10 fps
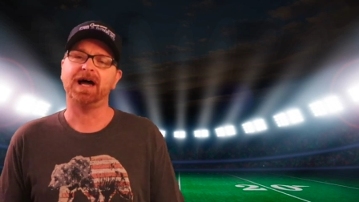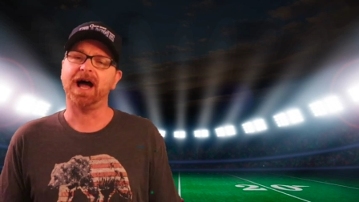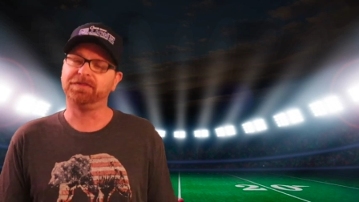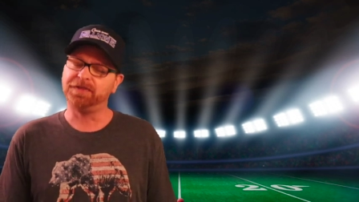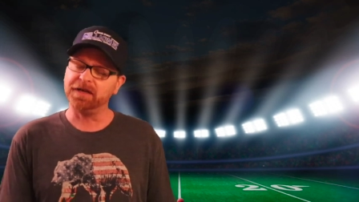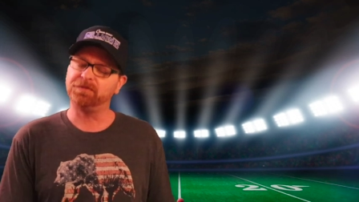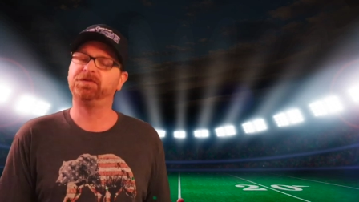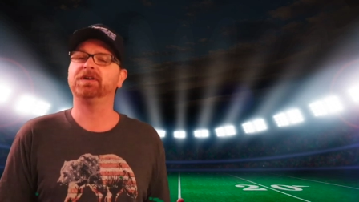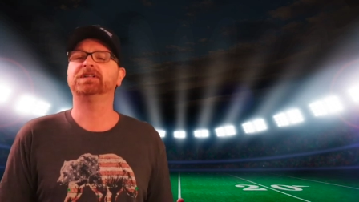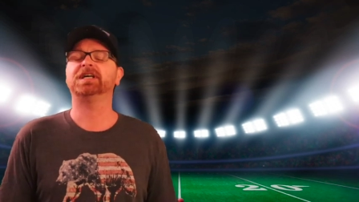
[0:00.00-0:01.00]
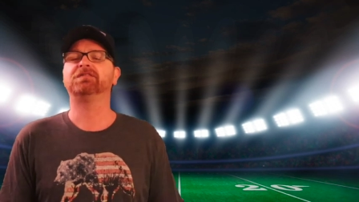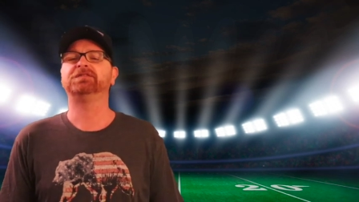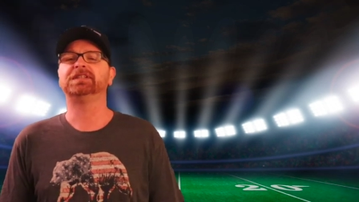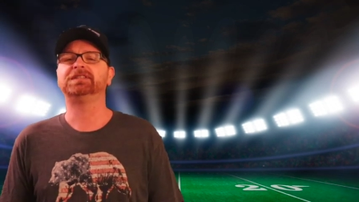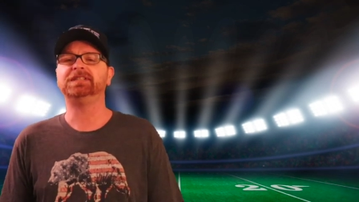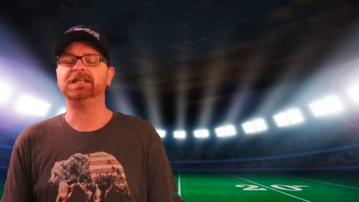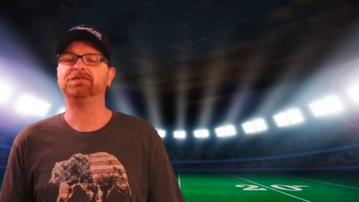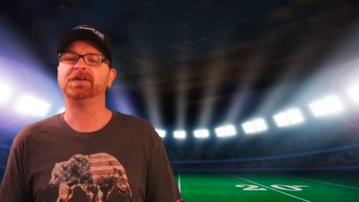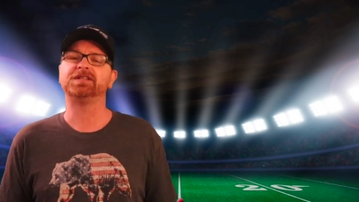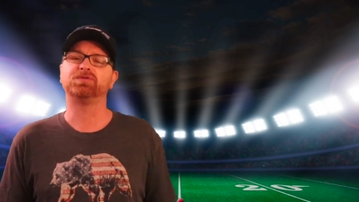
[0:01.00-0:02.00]
I think Philadelphia's
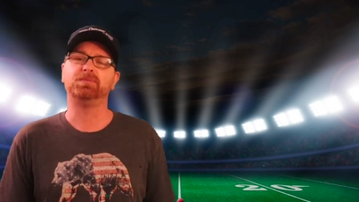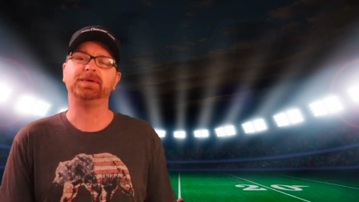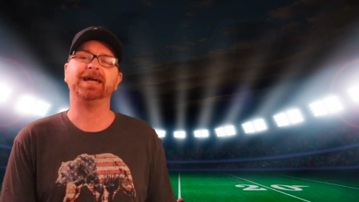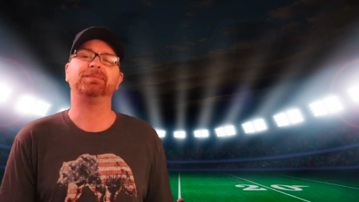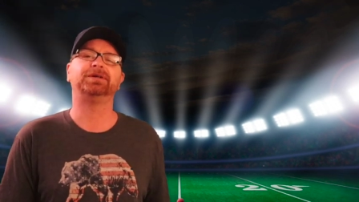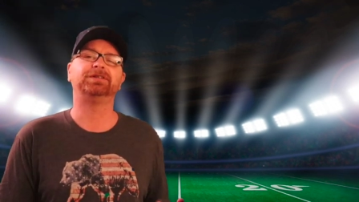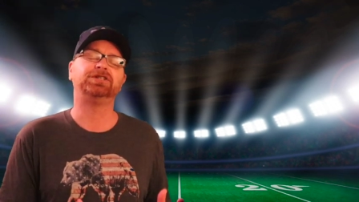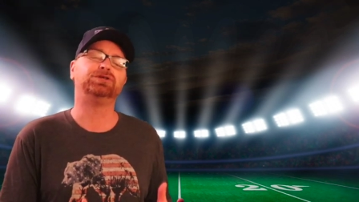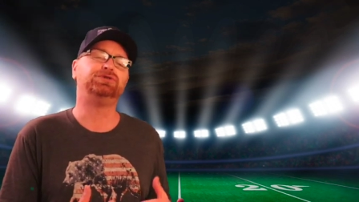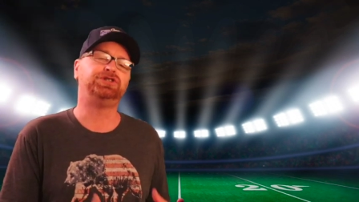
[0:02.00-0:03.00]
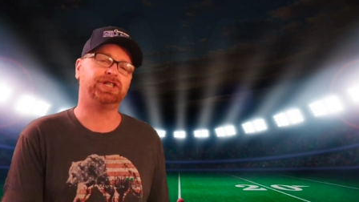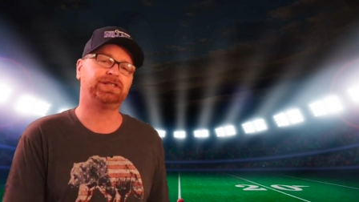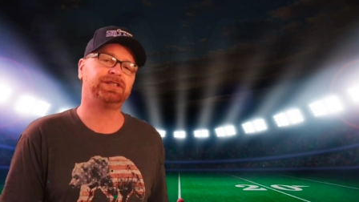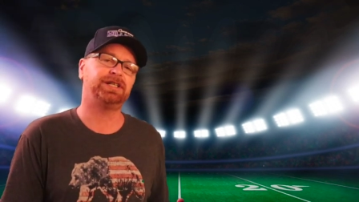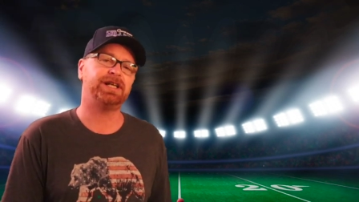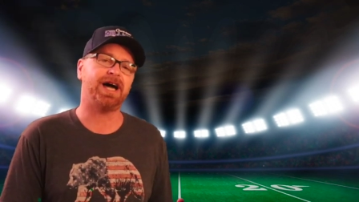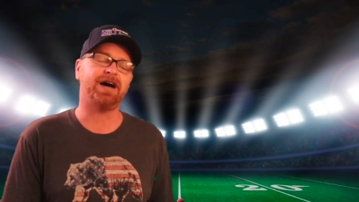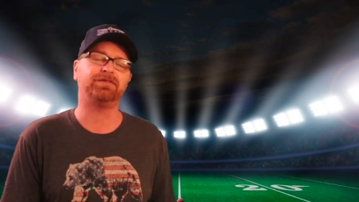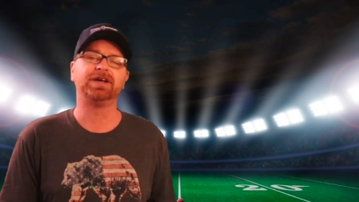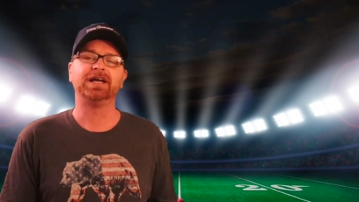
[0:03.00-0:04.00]
defense will be able to do just
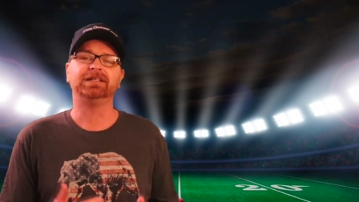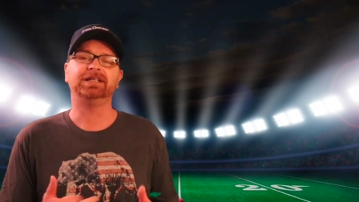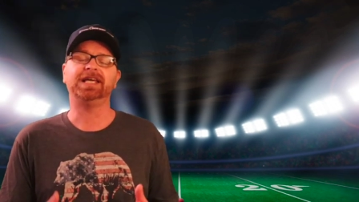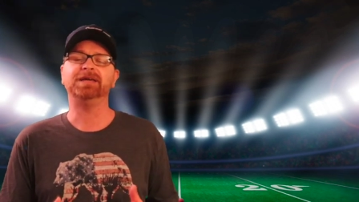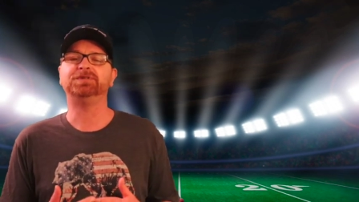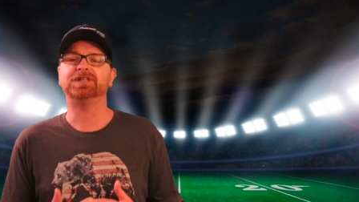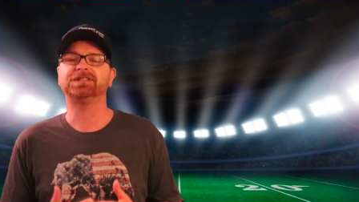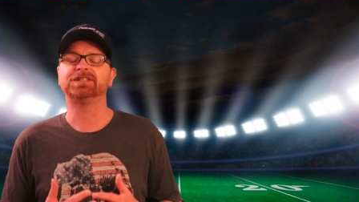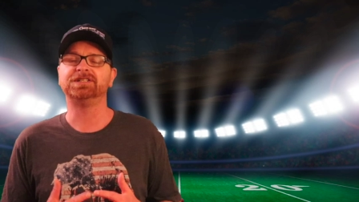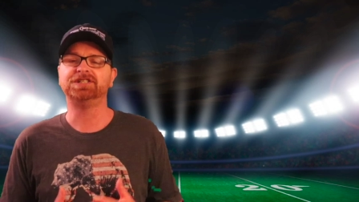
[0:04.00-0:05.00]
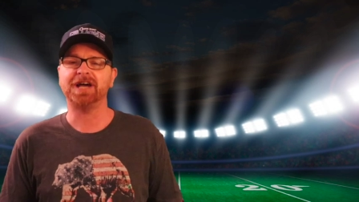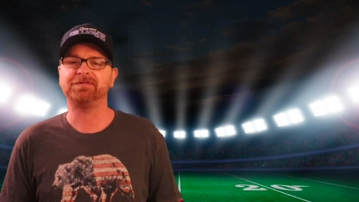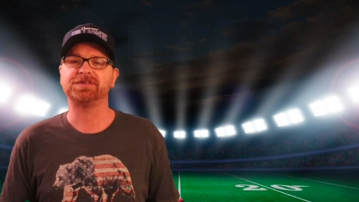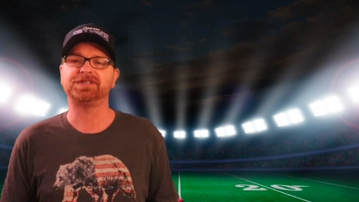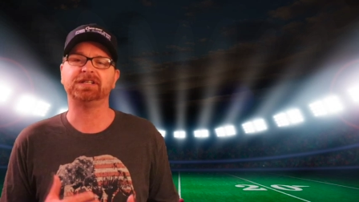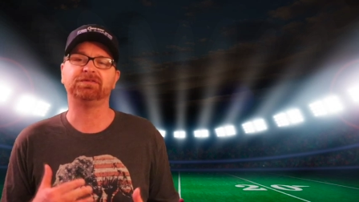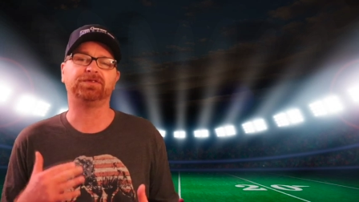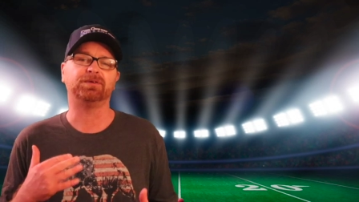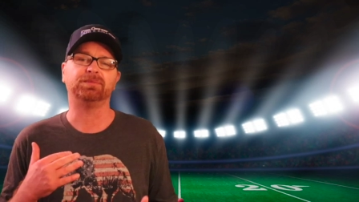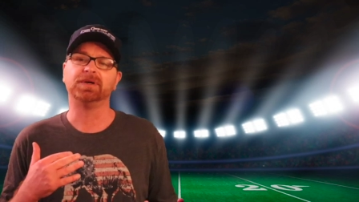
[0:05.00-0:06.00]
enough to keep Justin Jefferson
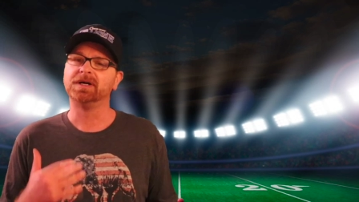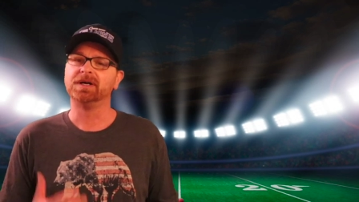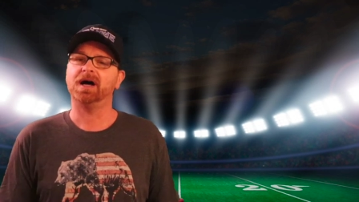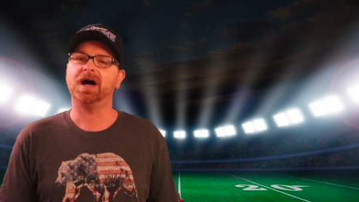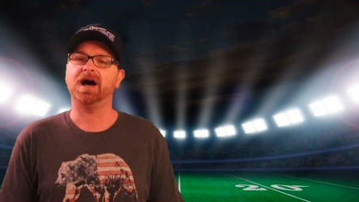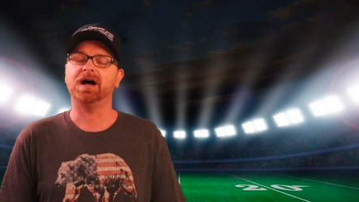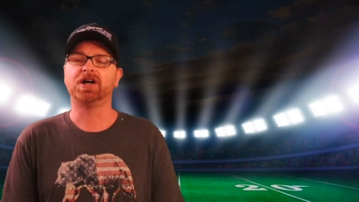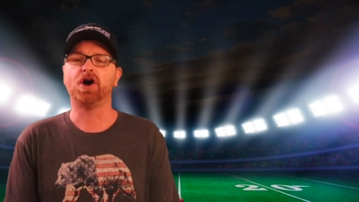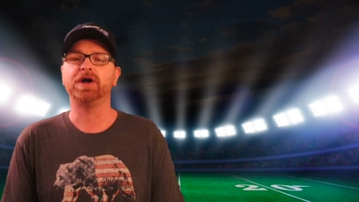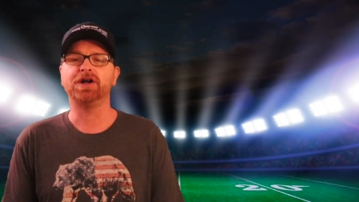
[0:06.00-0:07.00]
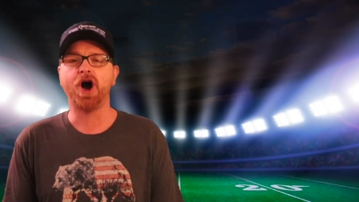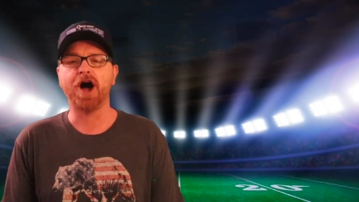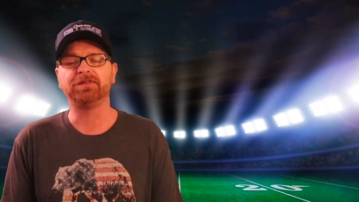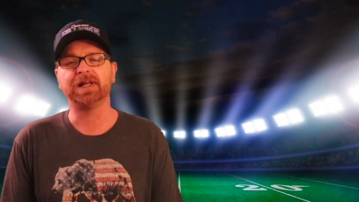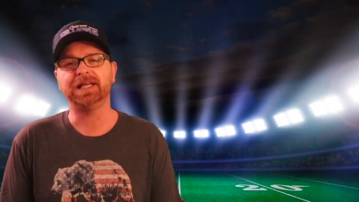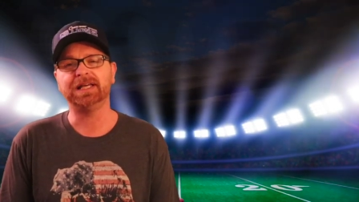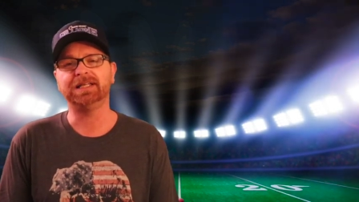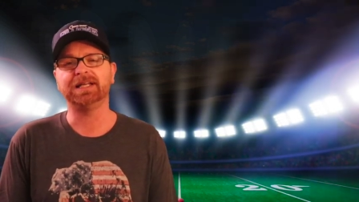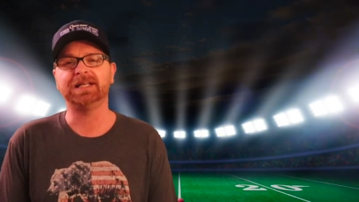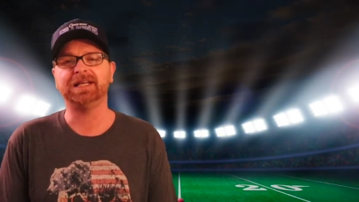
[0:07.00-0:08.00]
from uh, going off like he
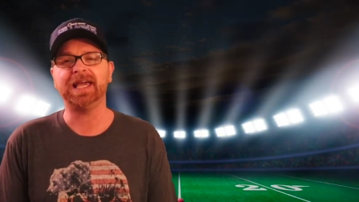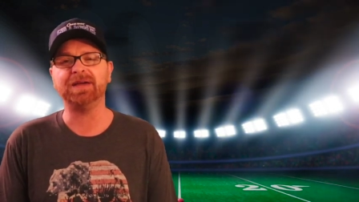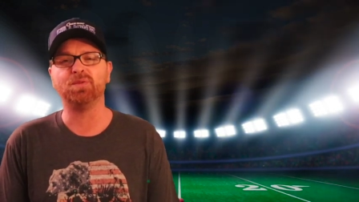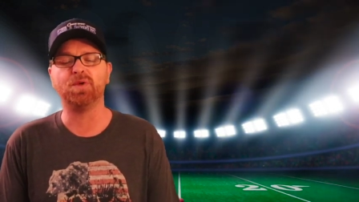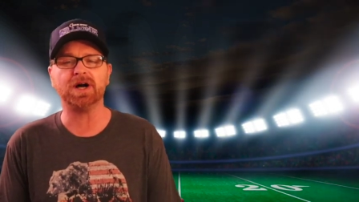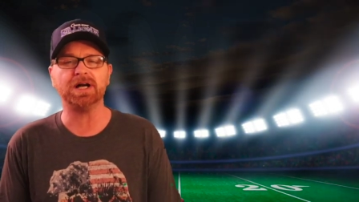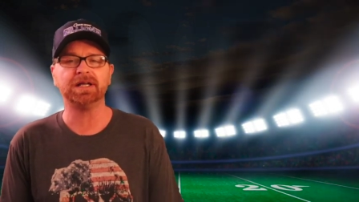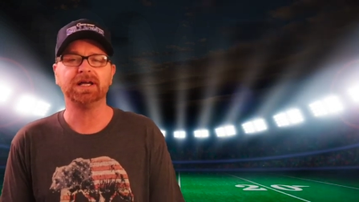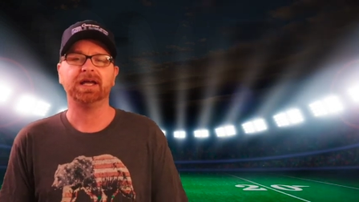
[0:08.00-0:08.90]
did in game one